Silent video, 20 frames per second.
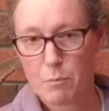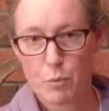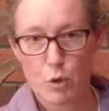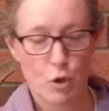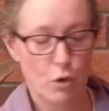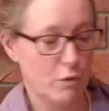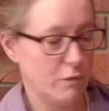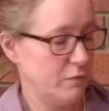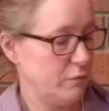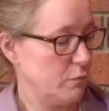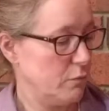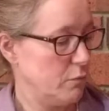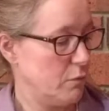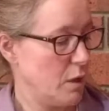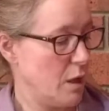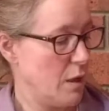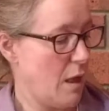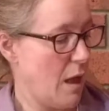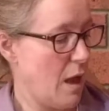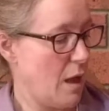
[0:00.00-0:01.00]
beautiful, look
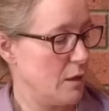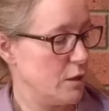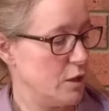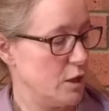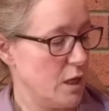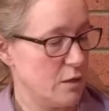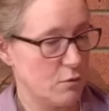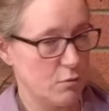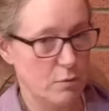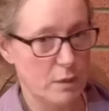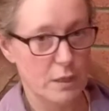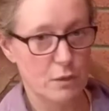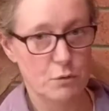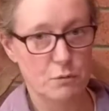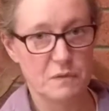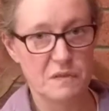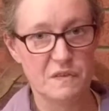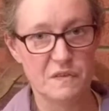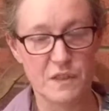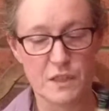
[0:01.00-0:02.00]
at that. Gentle
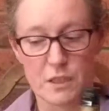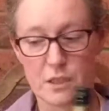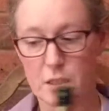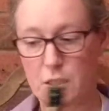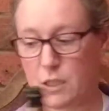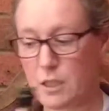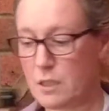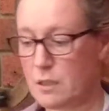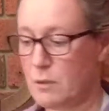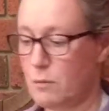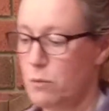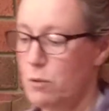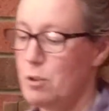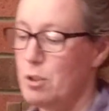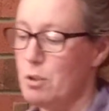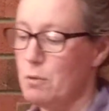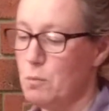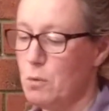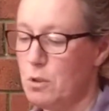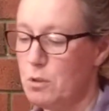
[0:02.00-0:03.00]
little foot, just what
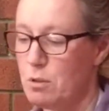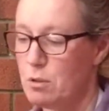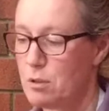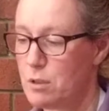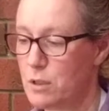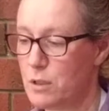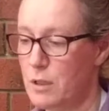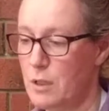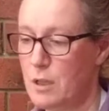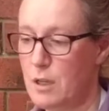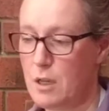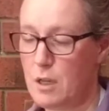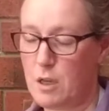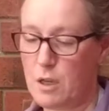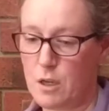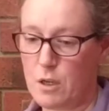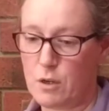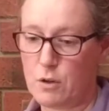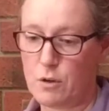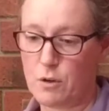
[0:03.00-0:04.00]
you want.
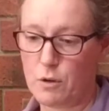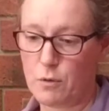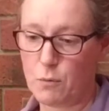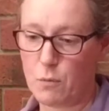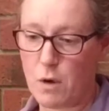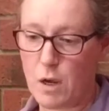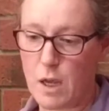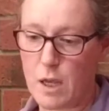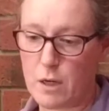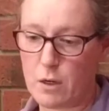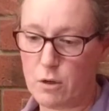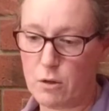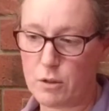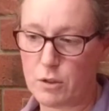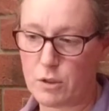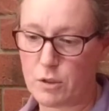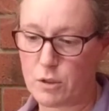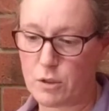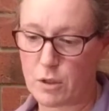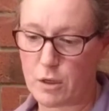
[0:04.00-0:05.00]
No wine
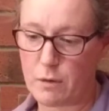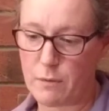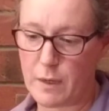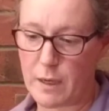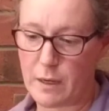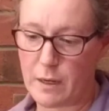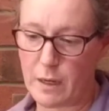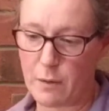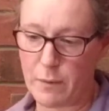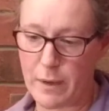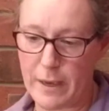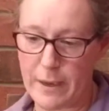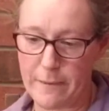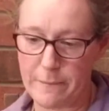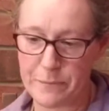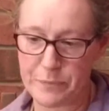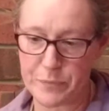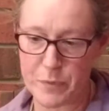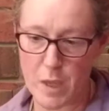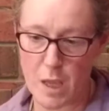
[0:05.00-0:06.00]
lost going anywhere.
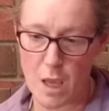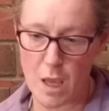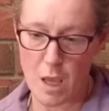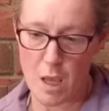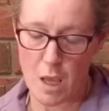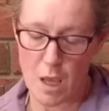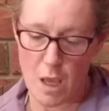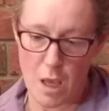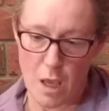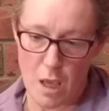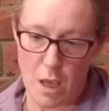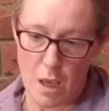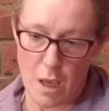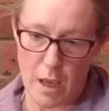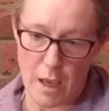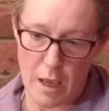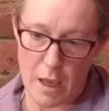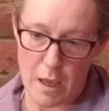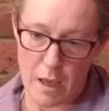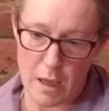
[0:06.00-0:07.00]

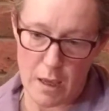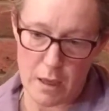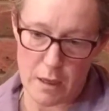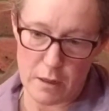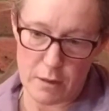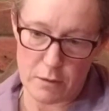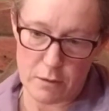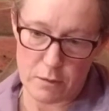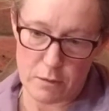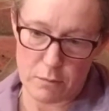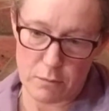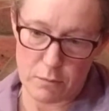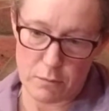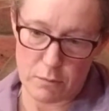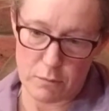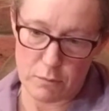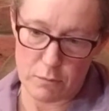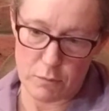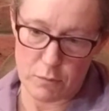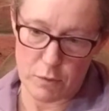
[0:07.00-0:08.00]
And
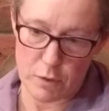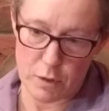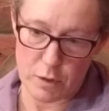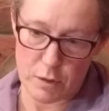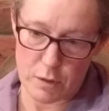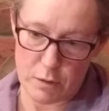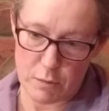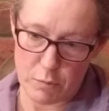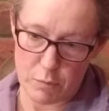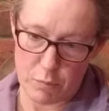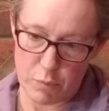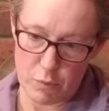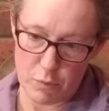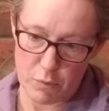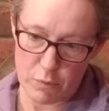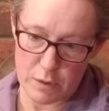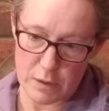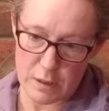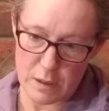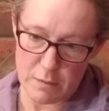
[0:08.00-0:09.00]
just
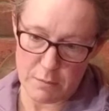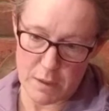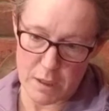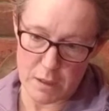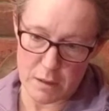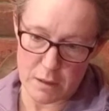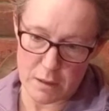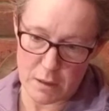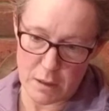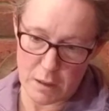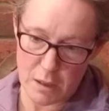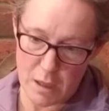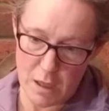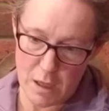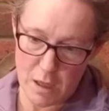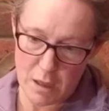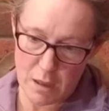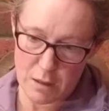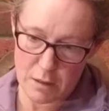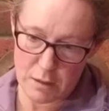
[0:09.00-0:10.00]
pour some into the
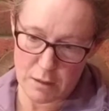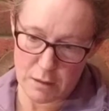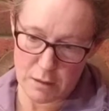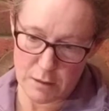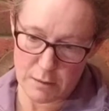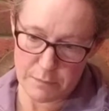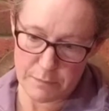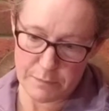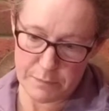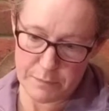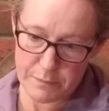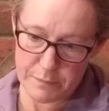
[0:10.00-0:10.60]
glass.